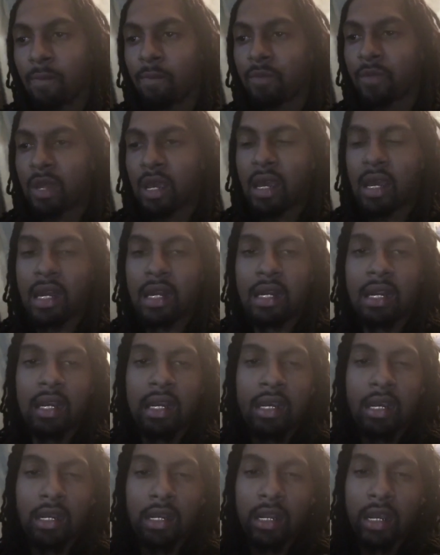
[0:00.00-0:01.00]
and
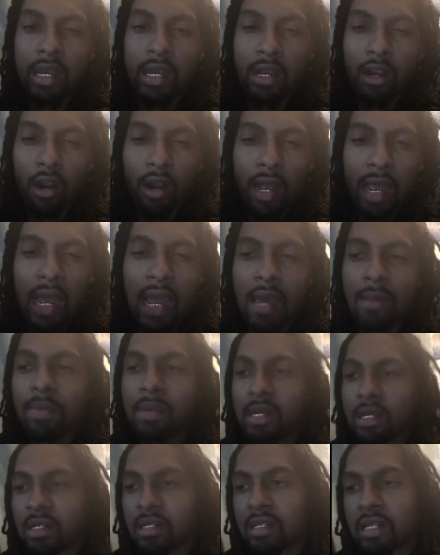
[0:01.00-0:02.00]
they are
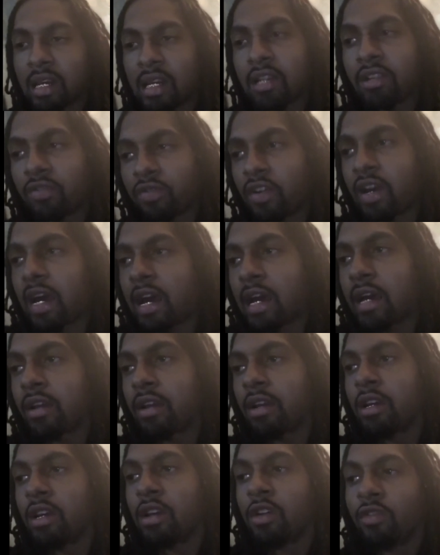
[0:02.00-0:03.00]
happy and satisfied
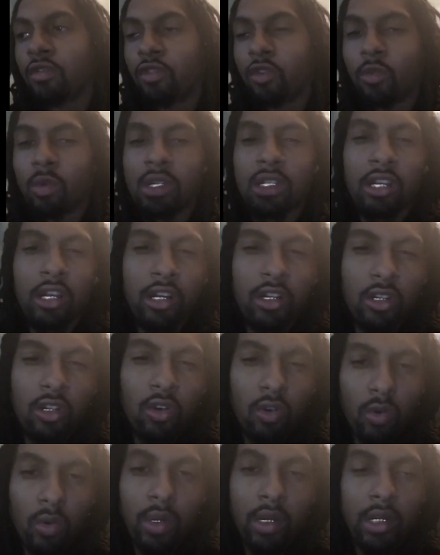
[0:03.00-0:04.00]
for what they're
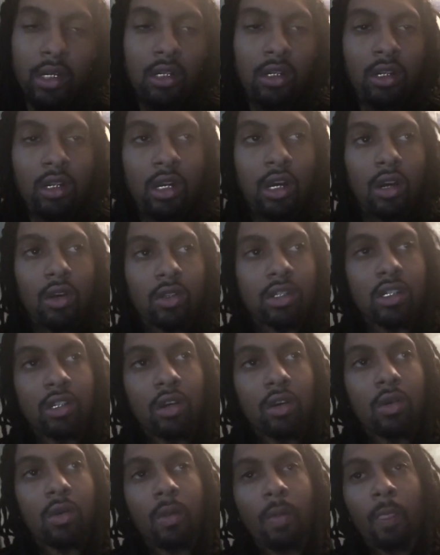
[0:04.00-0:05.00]
doing,
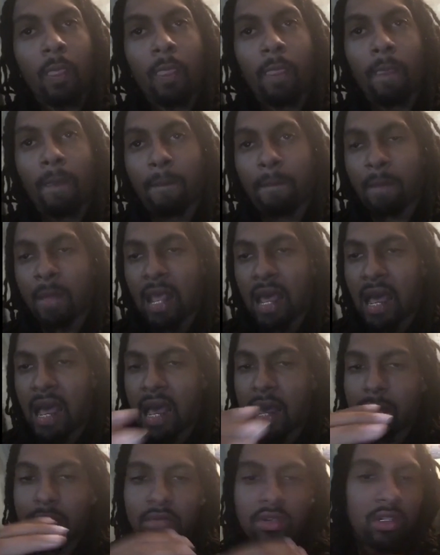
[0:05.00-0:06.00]
So
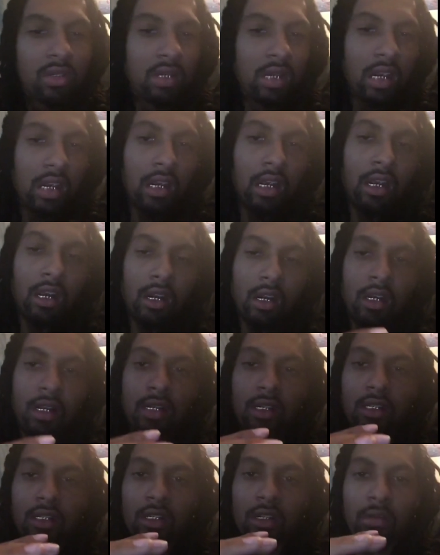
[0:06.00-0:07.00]
I'm just here
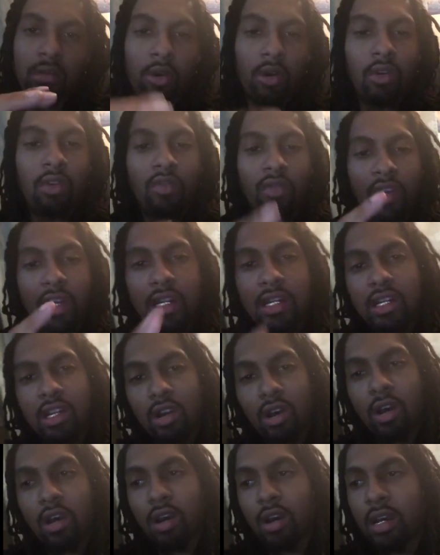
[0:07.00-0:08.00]
to motivate
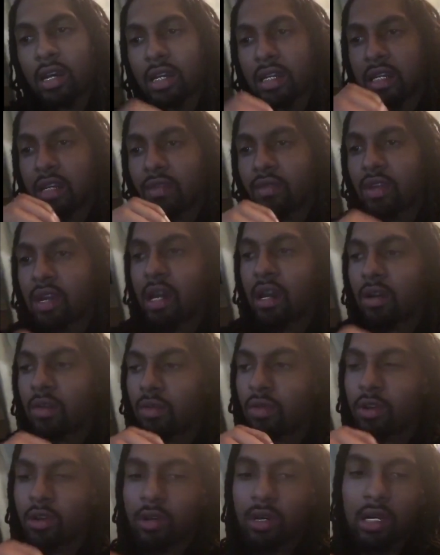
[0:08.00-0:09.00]
y'all and give y'all a
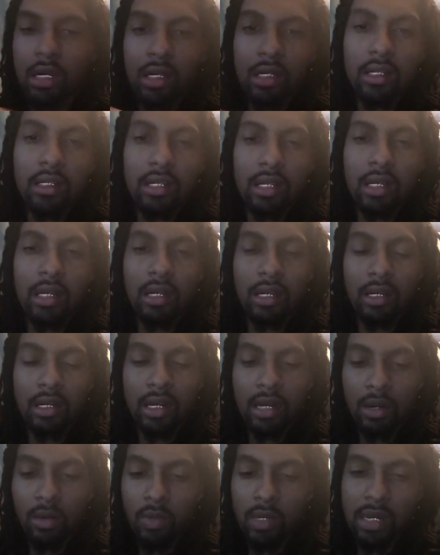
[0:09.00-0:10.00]
real understanding
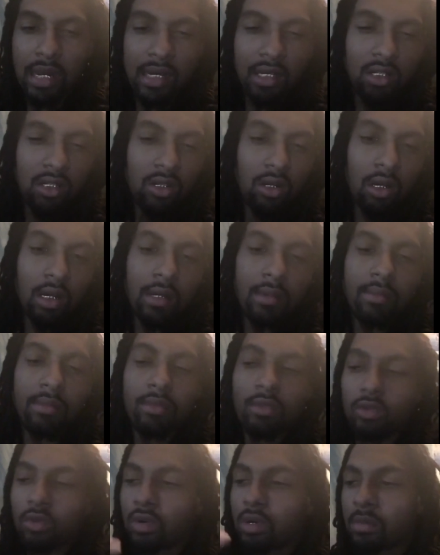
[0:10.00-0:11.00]
that we got to start
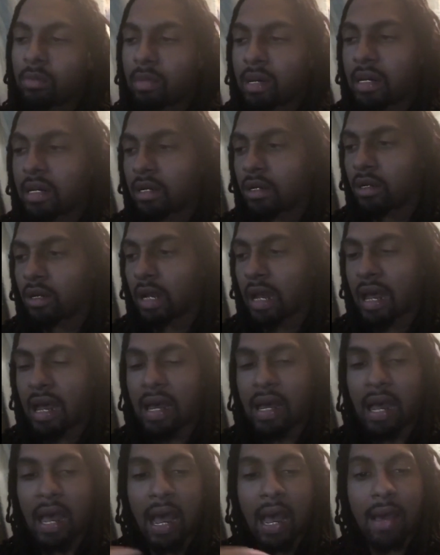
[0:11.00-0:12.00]
doing better.
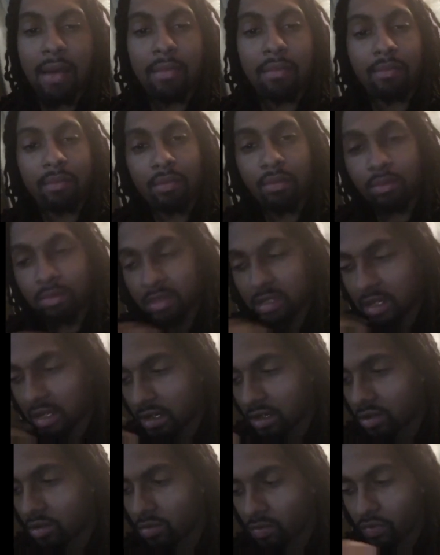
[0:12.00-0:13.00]
I'm
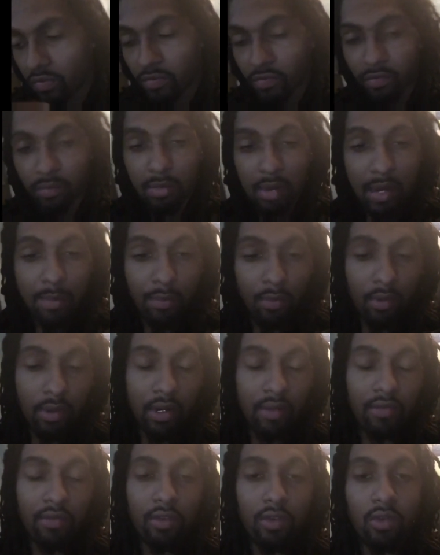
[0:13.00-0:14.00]
telling you, my
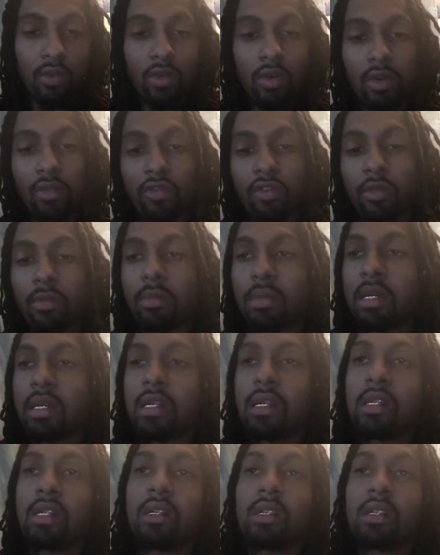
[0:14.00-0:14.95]
point of view from me